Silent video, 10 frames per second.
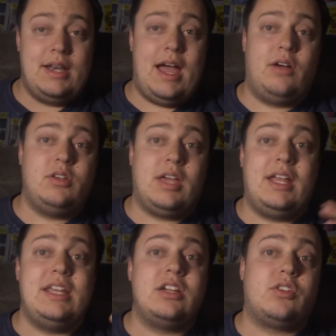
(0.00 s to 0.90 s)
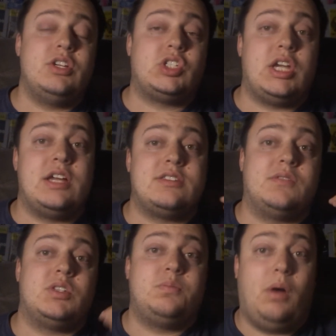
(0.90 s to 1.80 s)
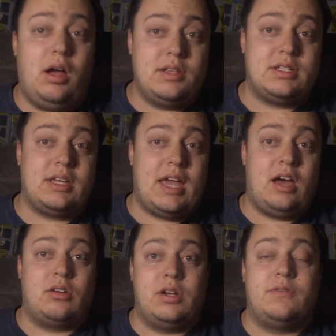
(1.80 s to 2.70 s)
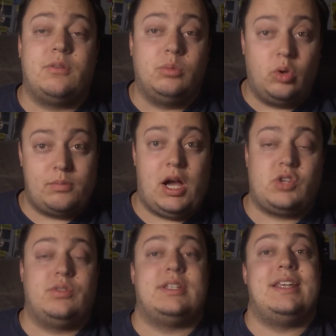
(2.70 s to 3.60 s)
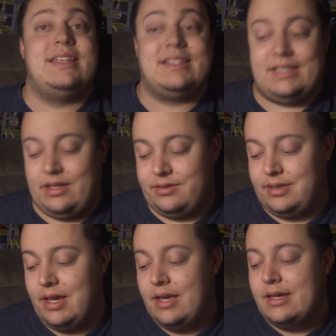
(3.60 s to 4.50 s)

Now, you get increased chance of spawns encountering from lure modules and incense,